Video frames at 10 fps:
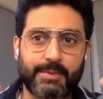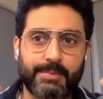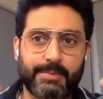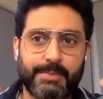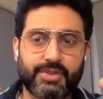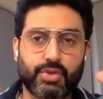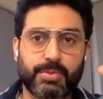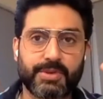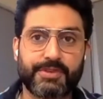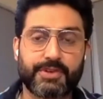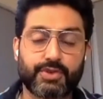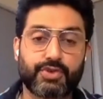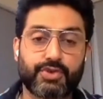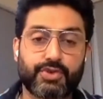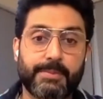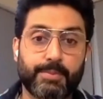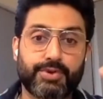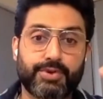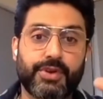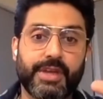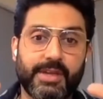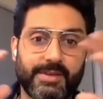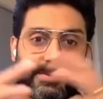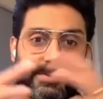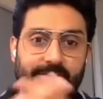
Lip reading: that made it so much fun to try and portray.